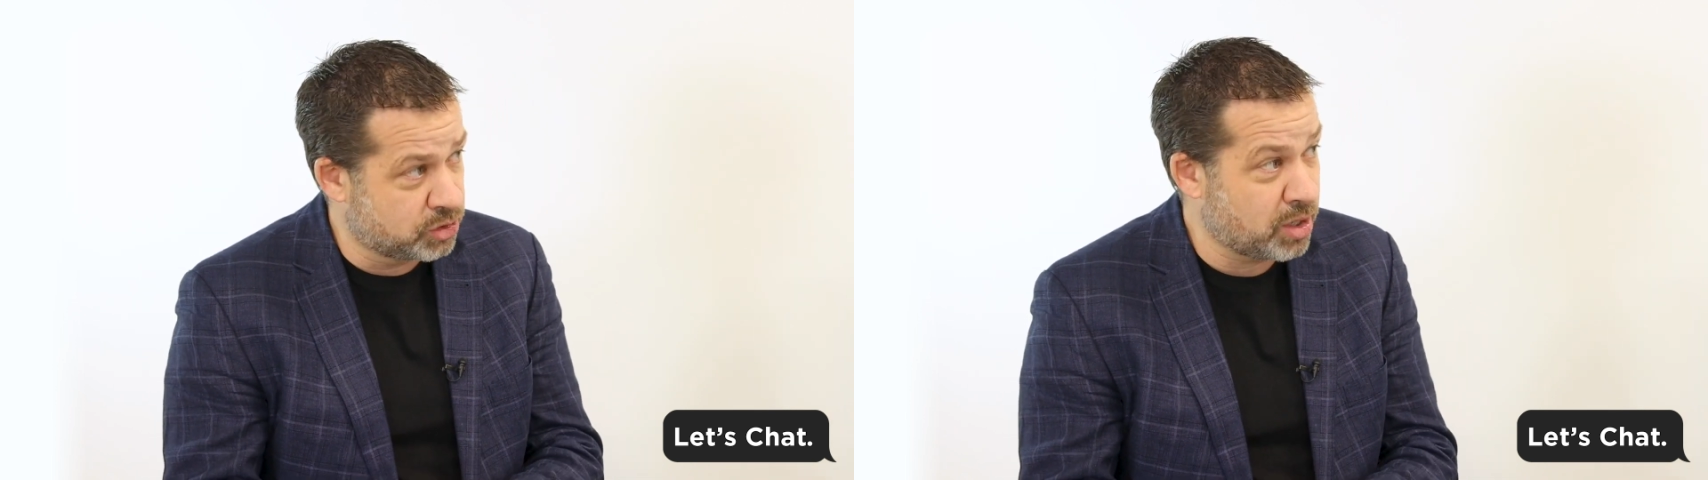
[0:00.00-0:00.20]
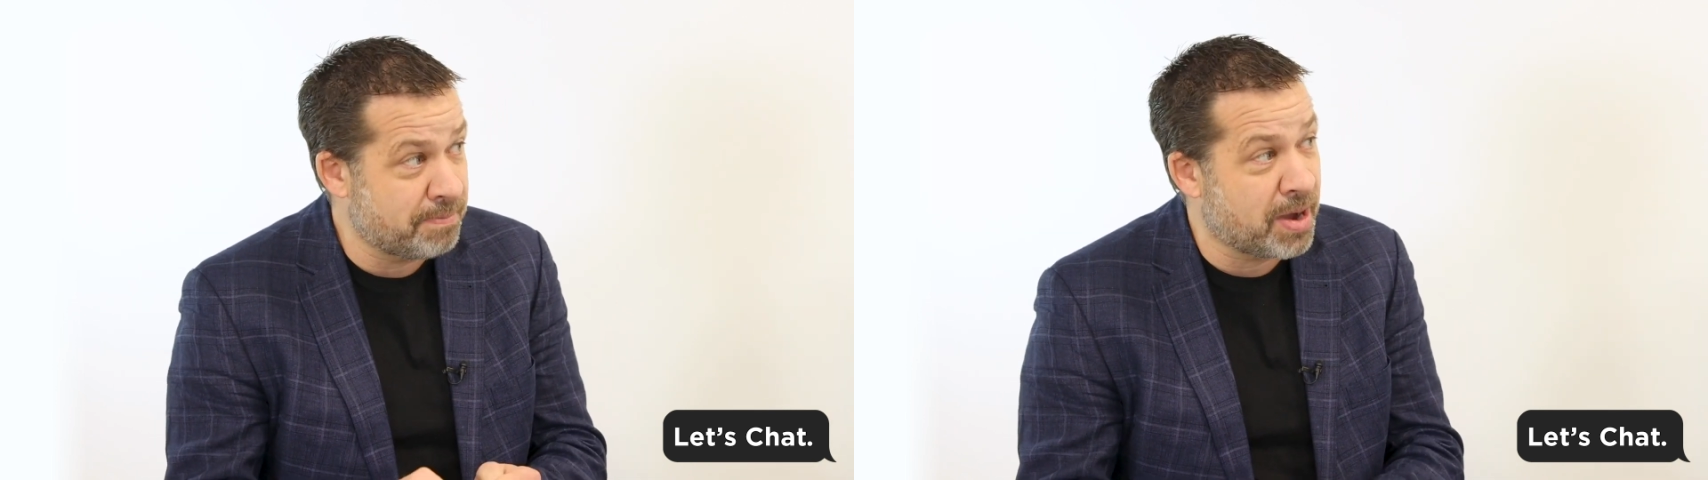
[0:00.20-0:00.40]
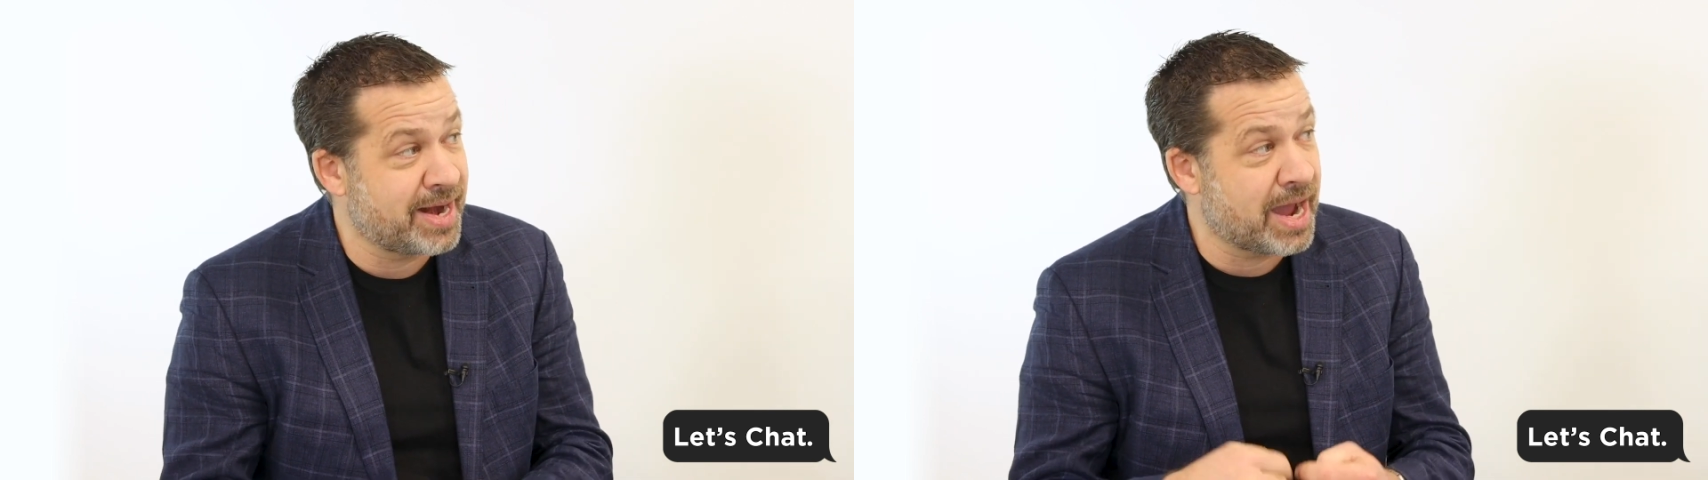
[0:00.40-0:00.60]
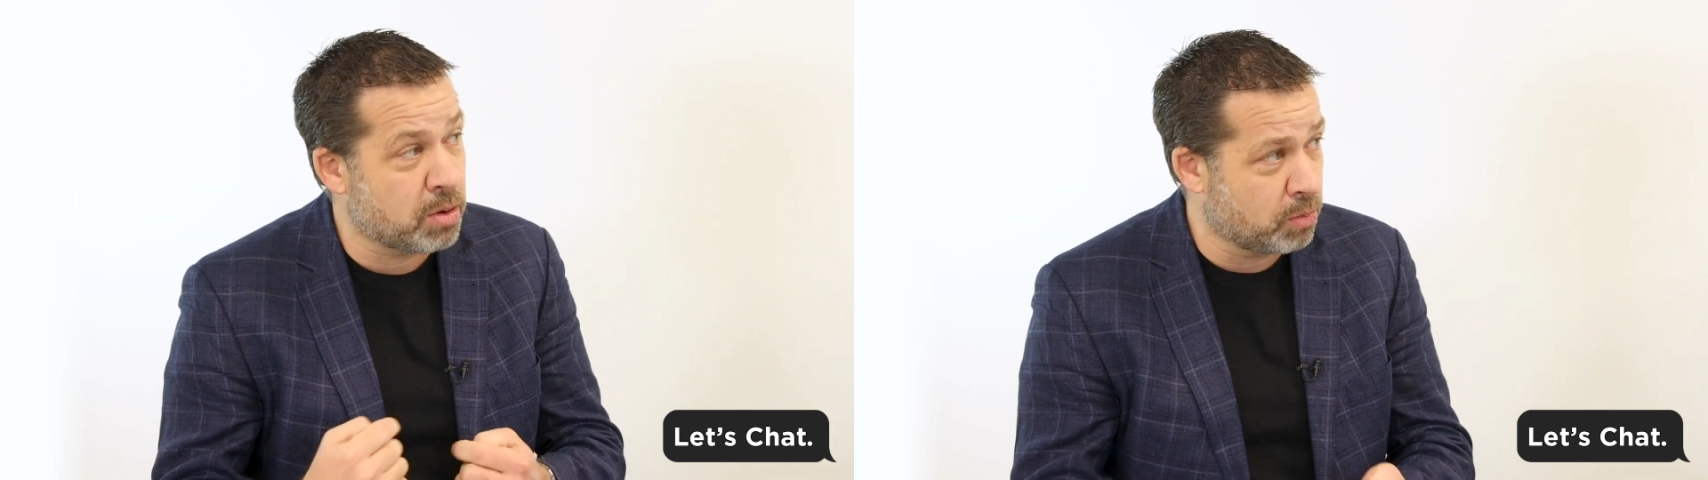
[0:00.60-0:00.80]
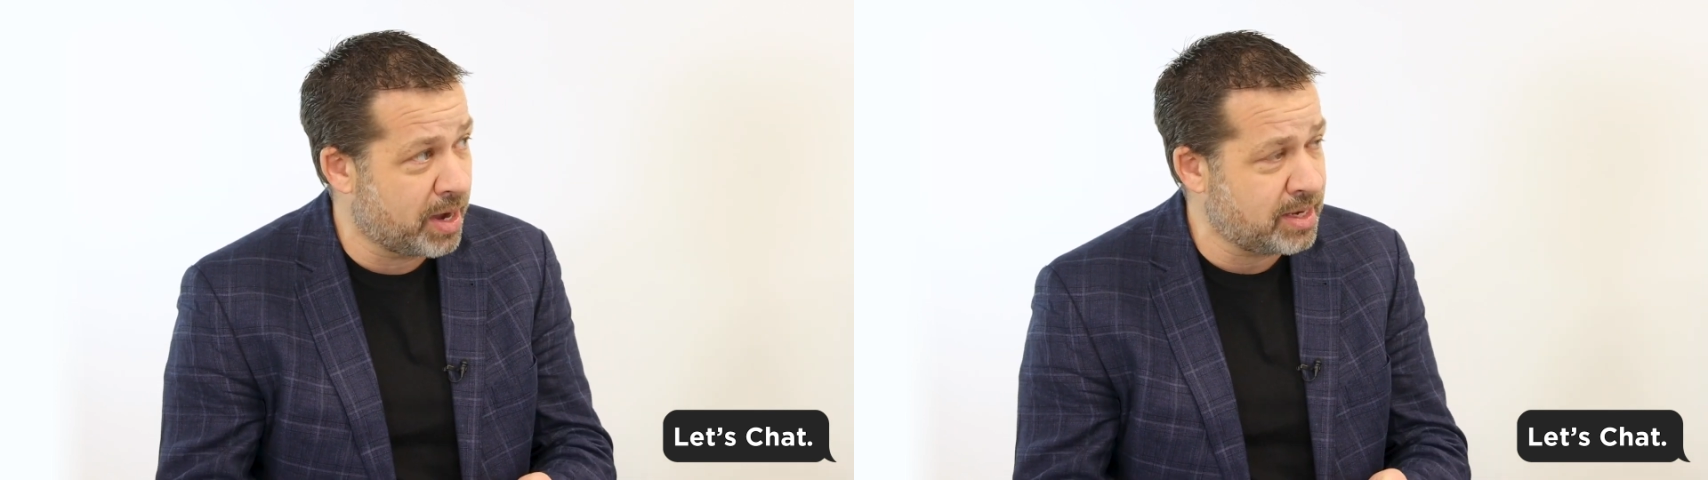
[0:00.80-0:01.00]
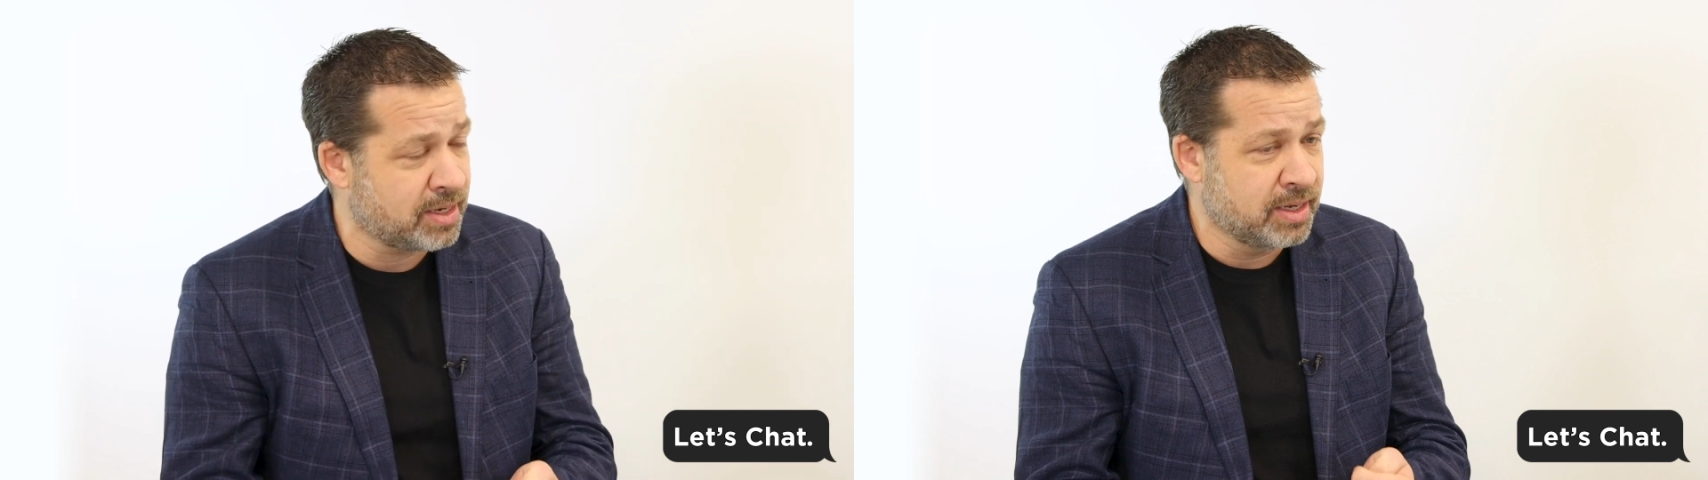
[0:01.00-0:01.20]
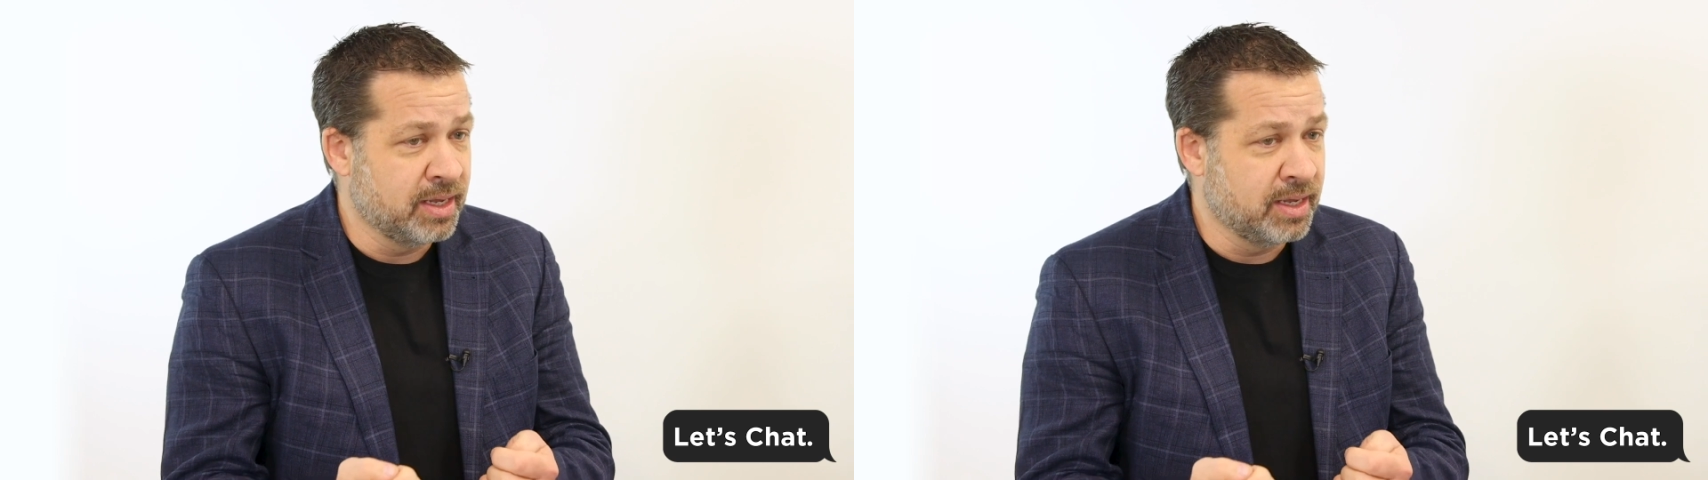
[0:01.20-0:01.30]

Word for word: Should I buy now or wait?